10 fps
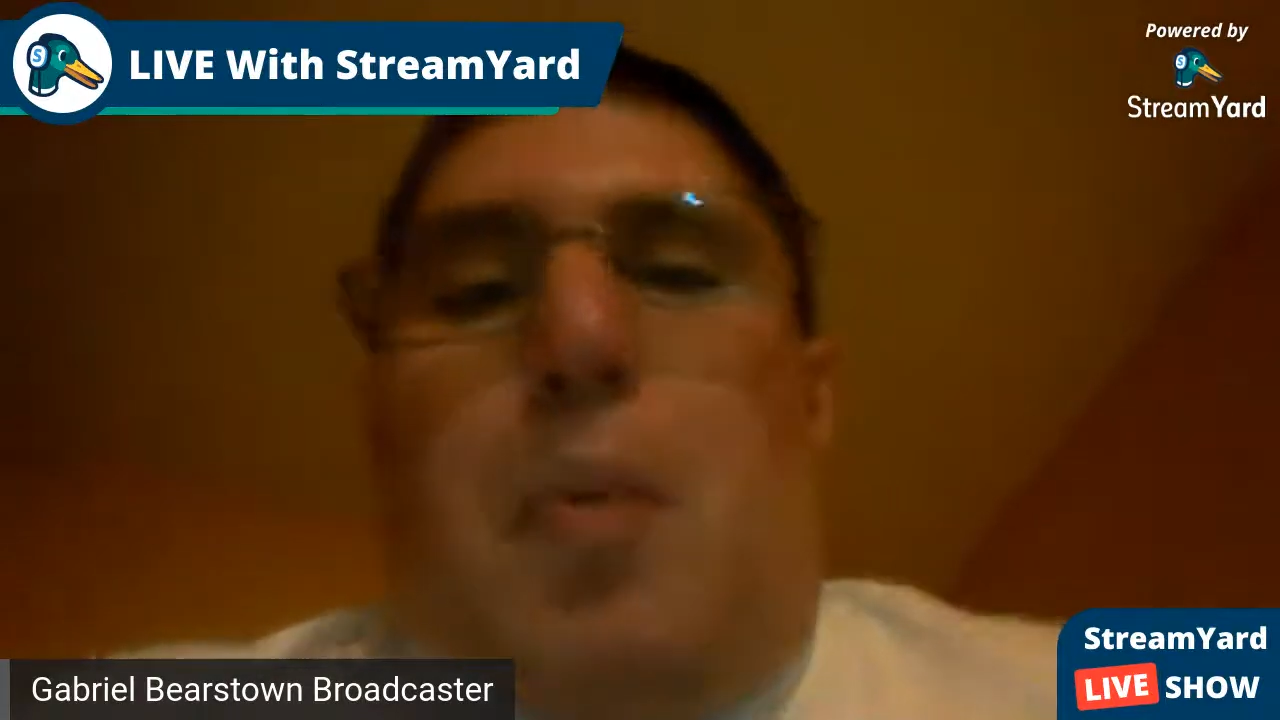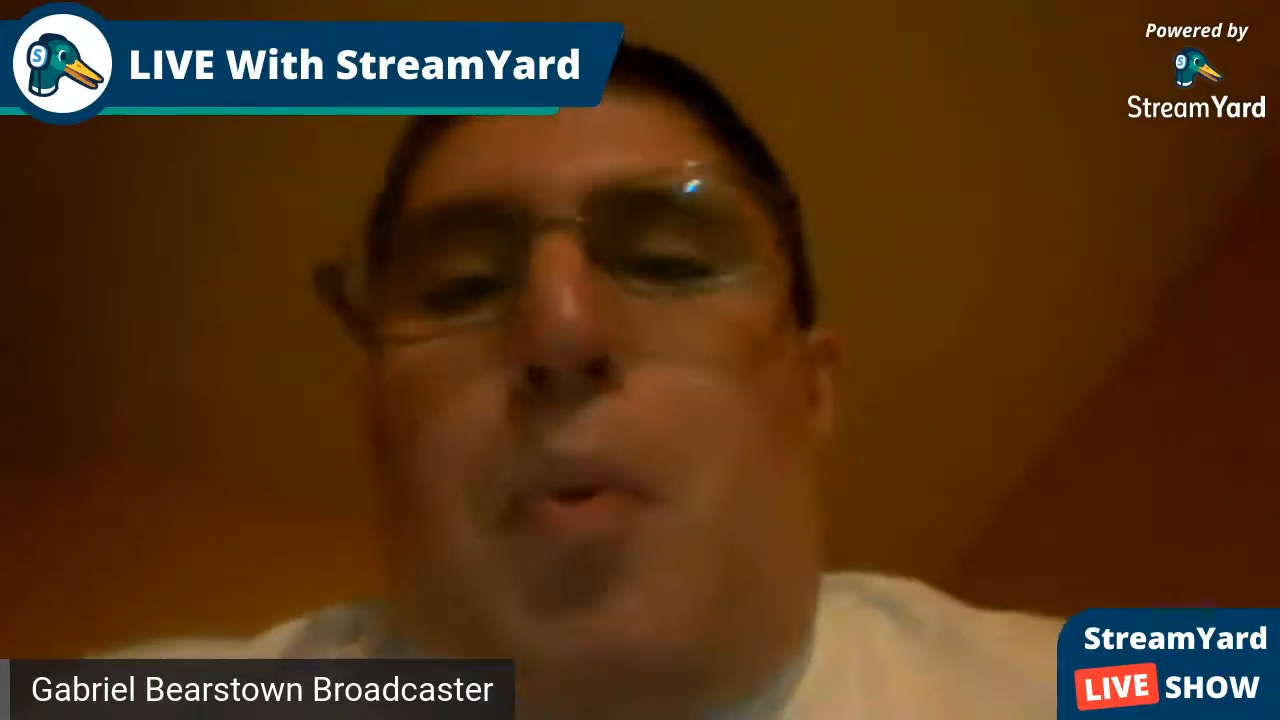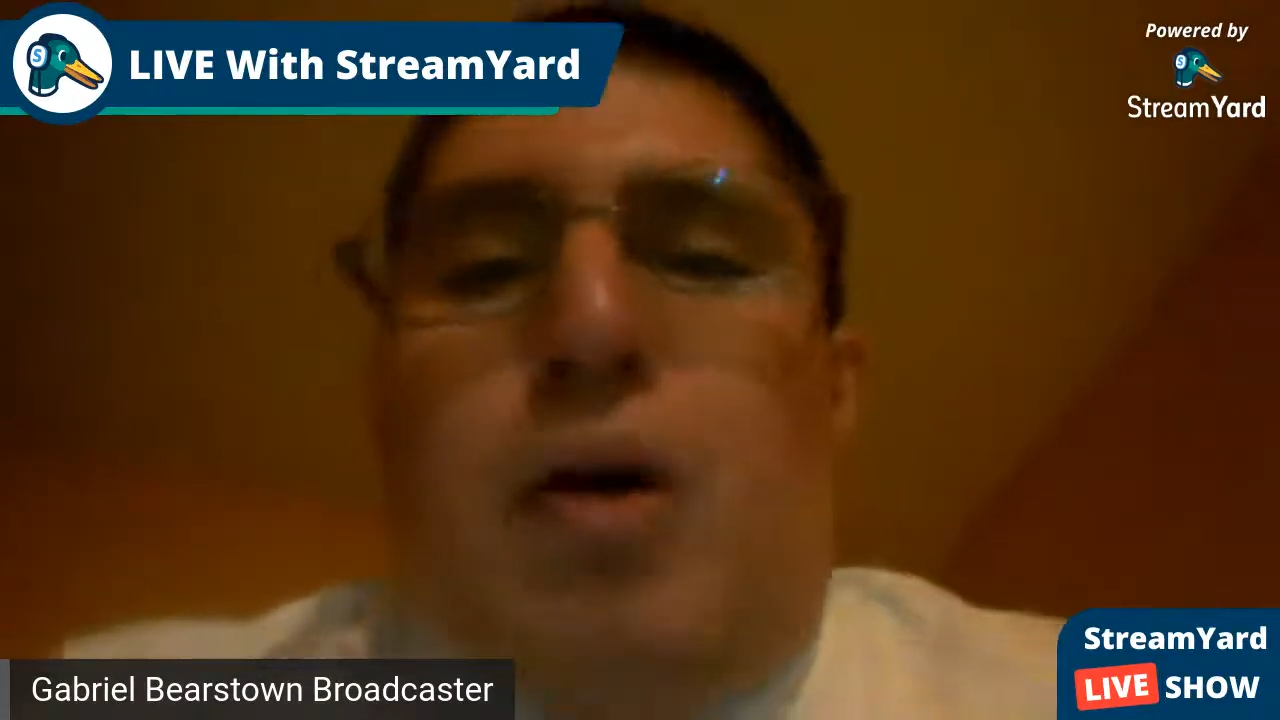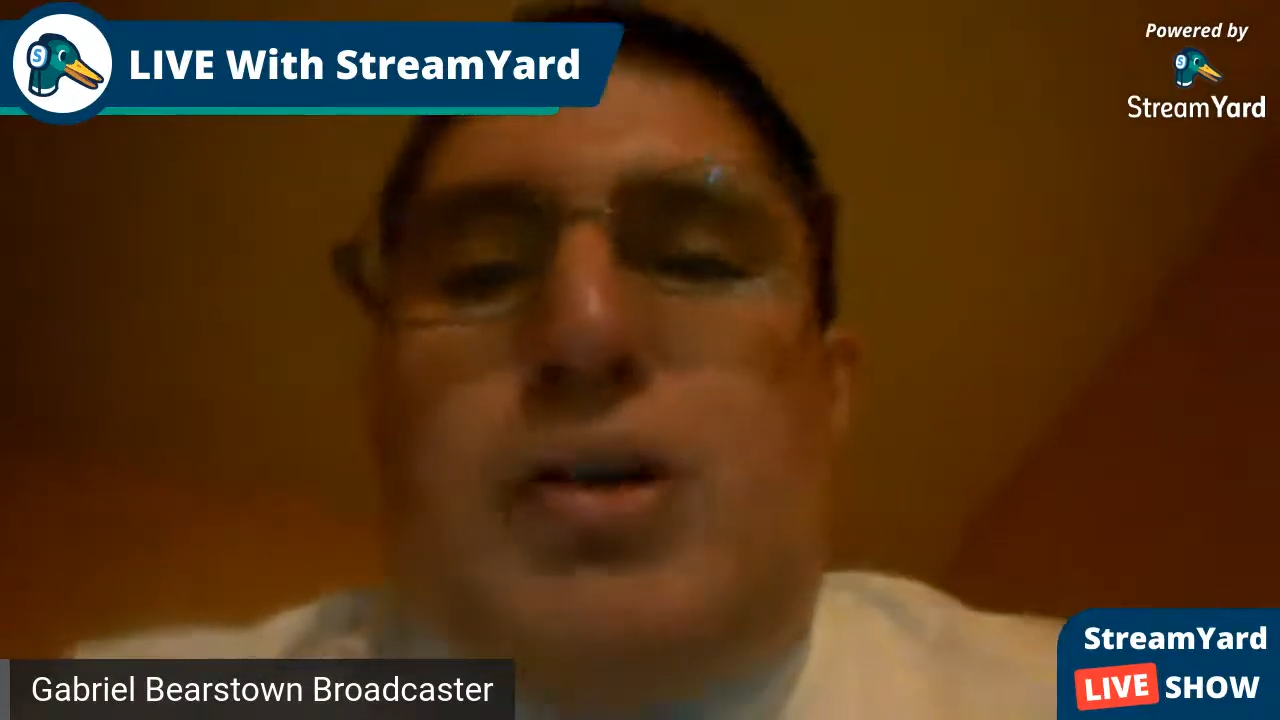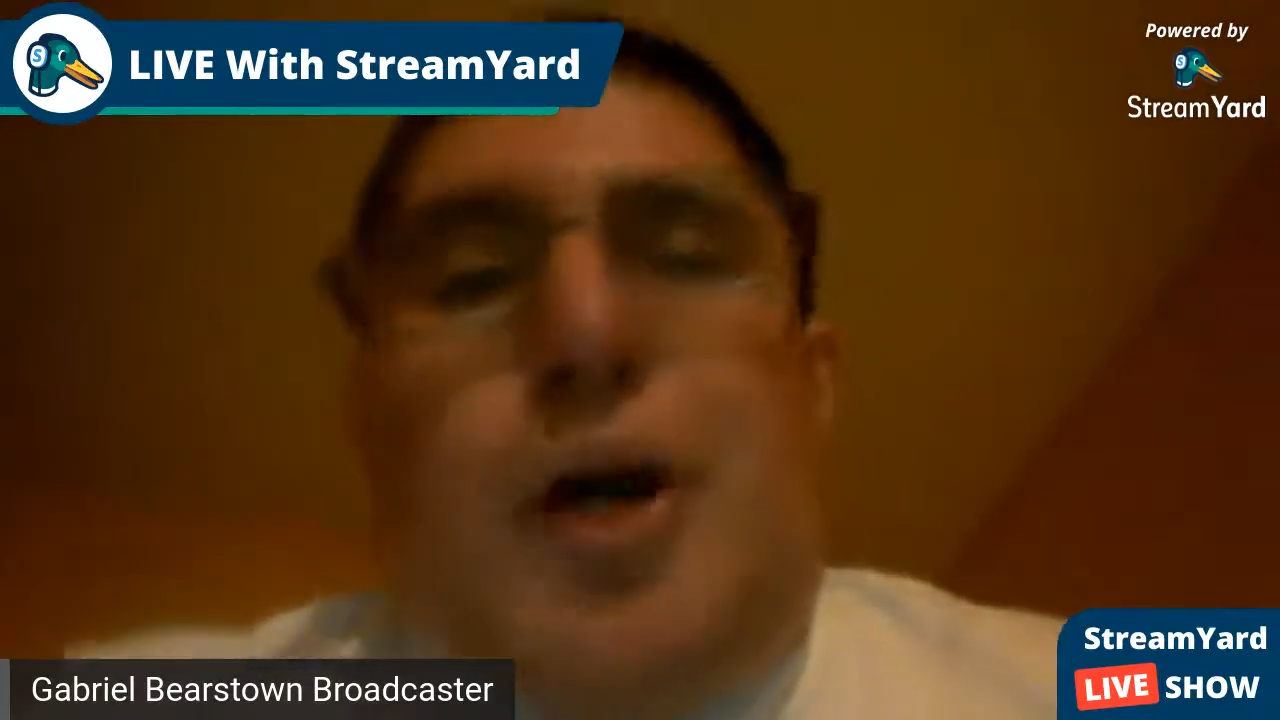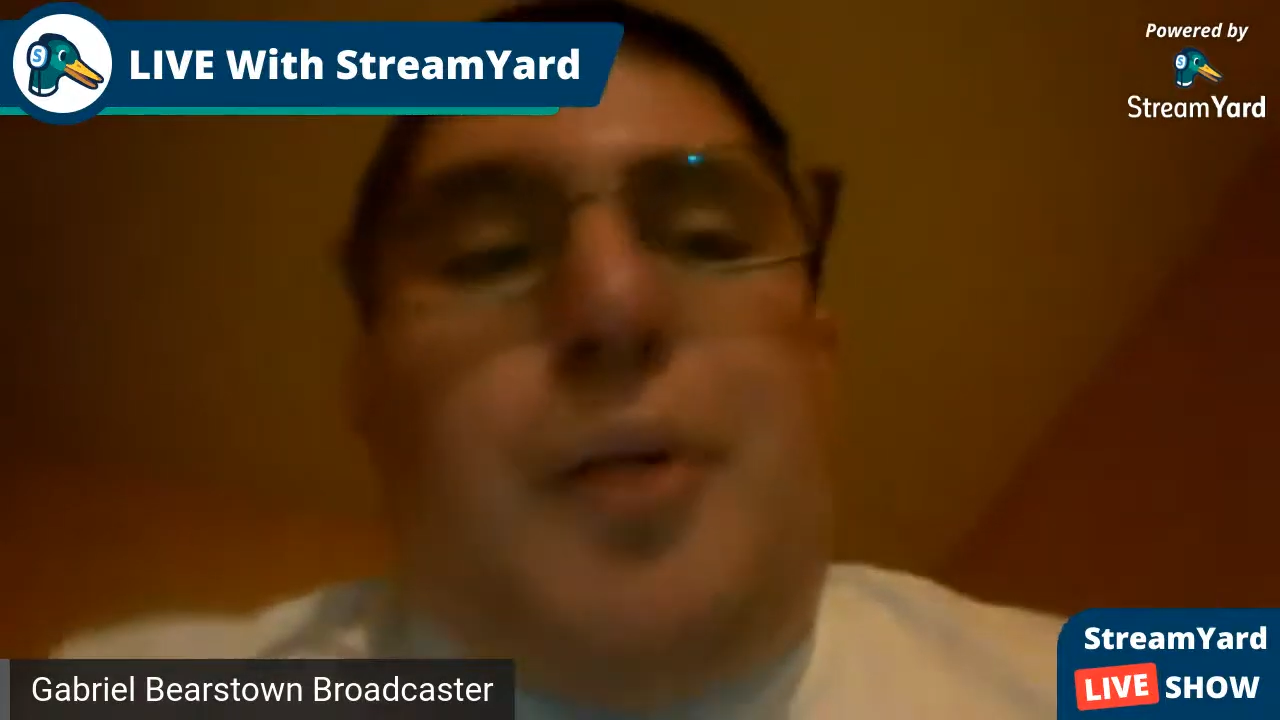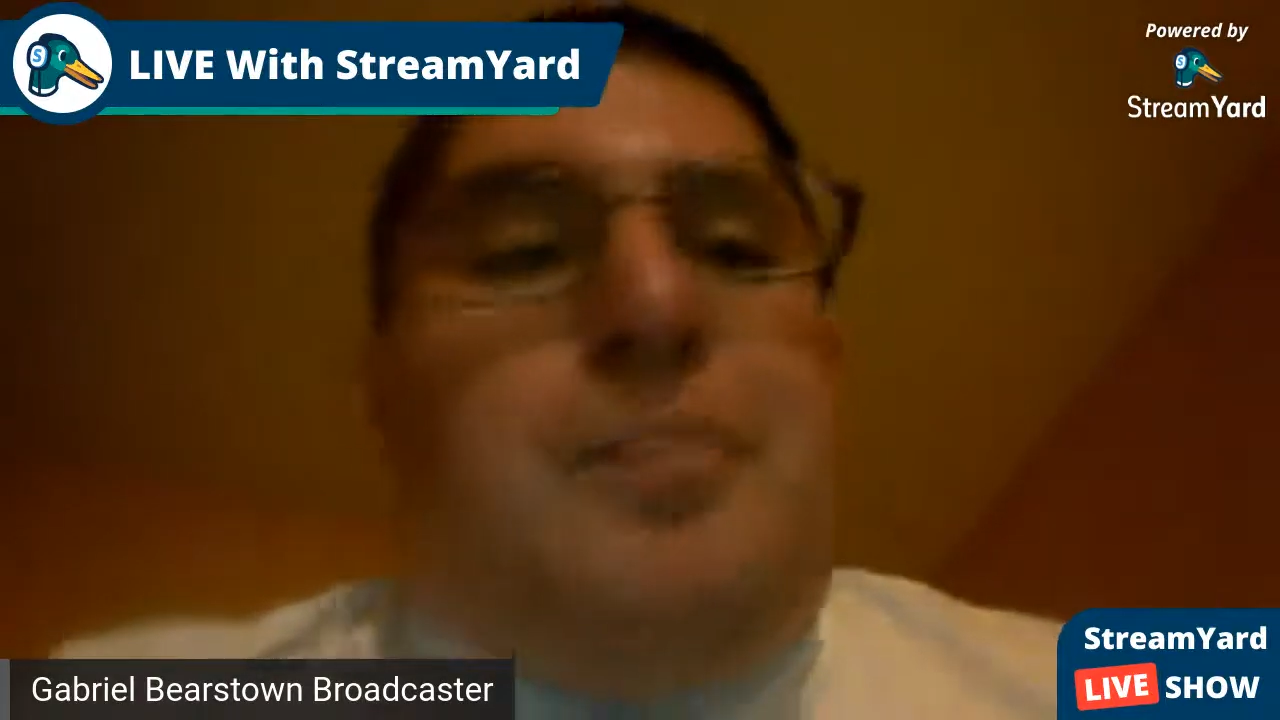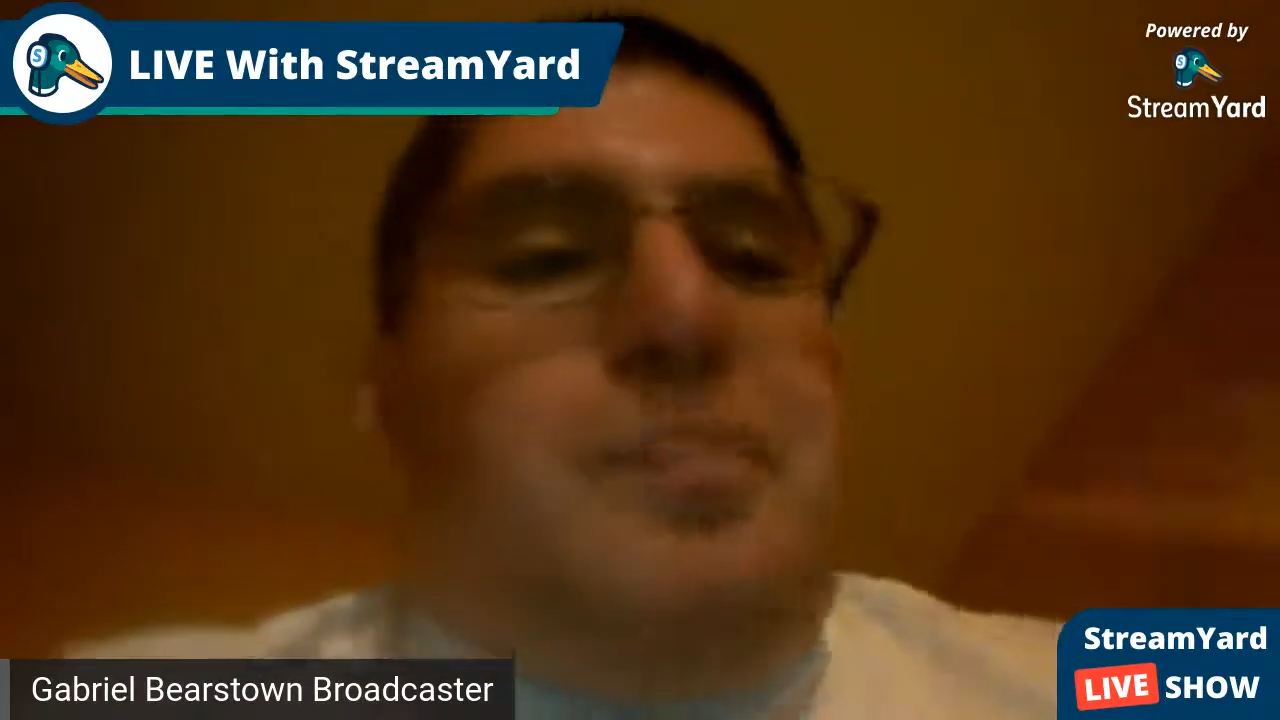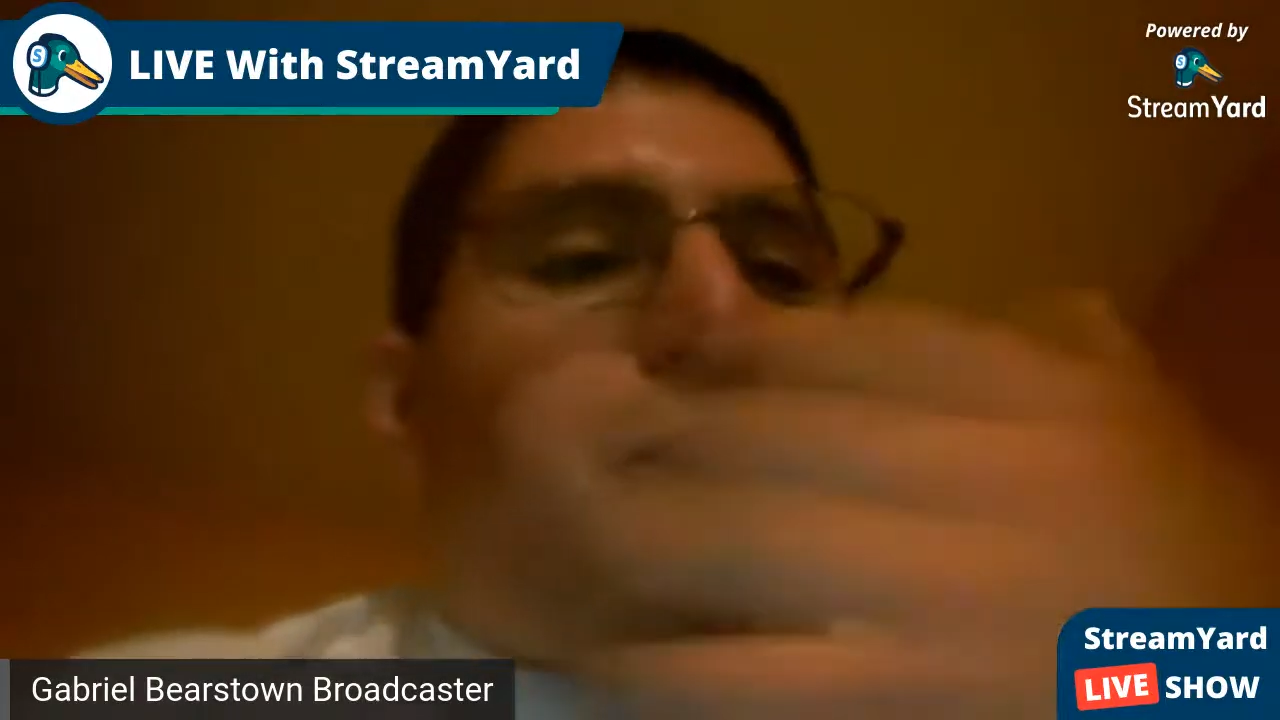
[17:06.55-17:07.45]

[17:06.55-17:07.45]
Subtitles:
proposal.